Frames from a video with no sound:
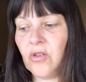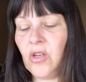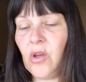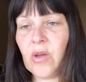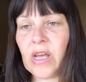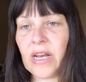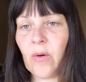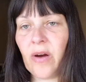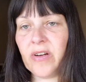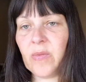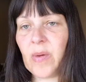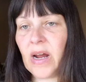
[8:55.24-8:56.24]
you getting
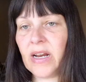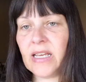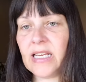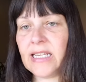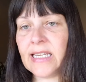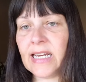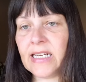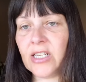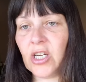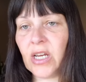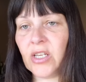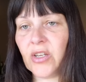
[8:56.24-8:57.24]
worried about it isn't going to
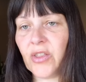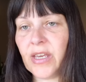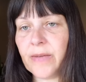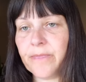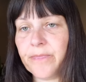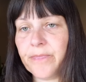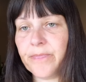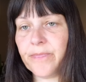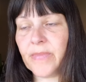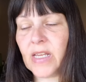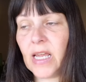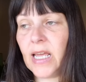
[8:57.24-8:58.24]
change a thing.
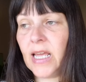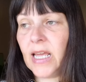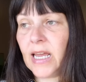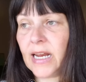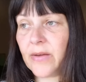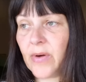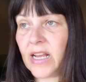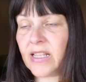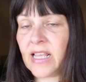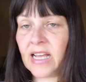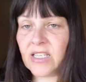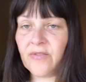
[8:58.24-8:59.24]
Anyway,
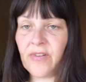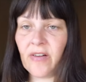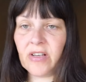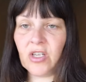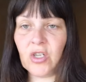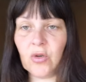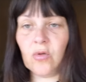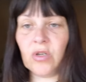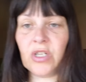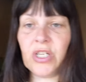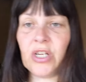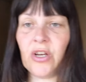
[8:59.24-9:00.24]
that's a very
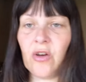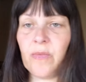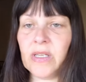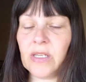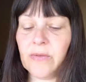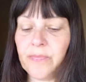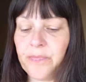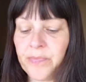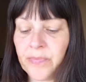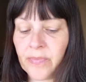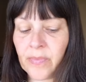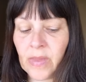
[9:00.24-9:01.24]
short termism
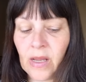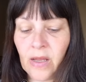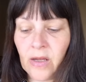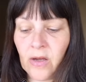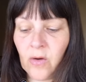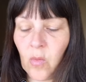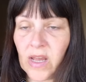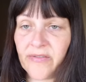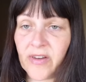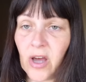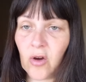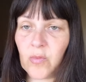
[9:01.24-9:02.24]
way
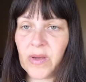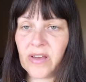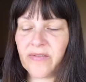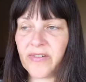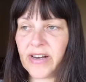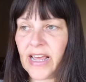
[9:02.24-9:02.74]
of coping for